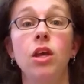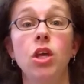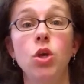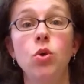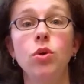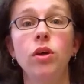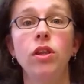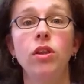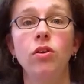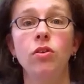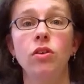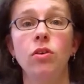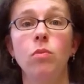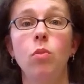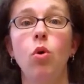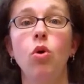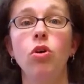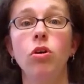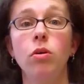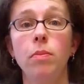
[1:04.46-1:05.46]
You can learn
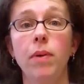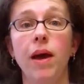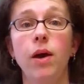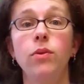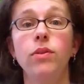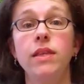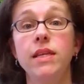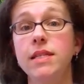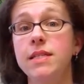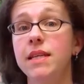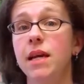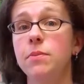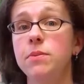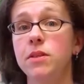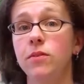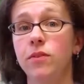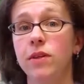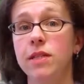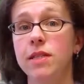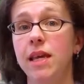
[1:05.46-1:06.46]
more about these types
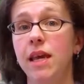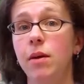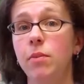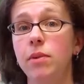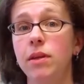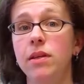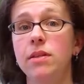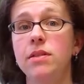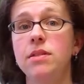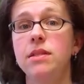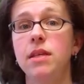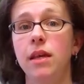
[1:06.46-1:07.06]
of contaminants